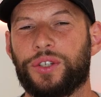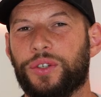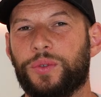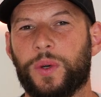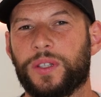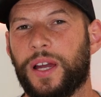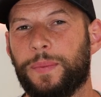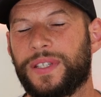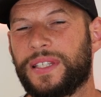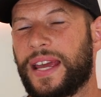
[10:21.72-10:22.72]
choose what
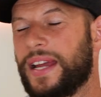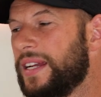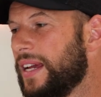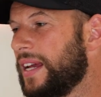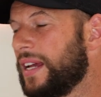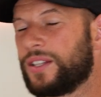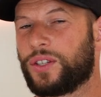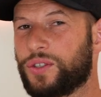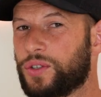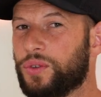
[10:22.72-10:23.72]
type of stand
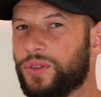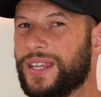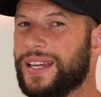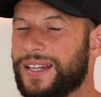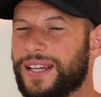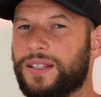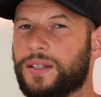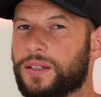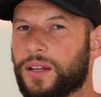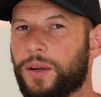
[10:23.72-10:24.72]
to suit their needs
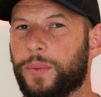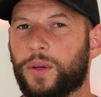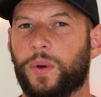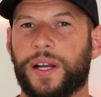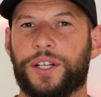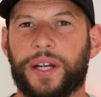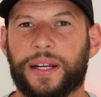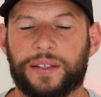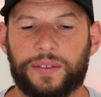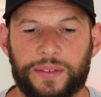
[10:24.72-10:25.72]
is going to be quite
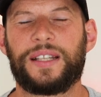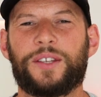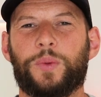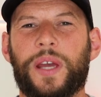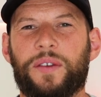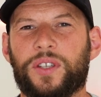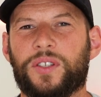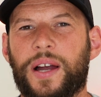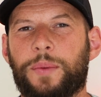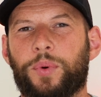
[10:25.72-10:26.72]
attractive. Next, we have your
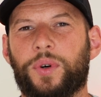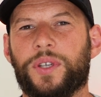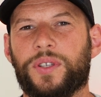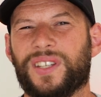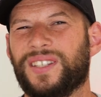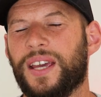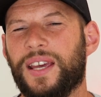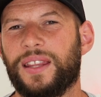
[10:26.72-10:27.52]
time poor users.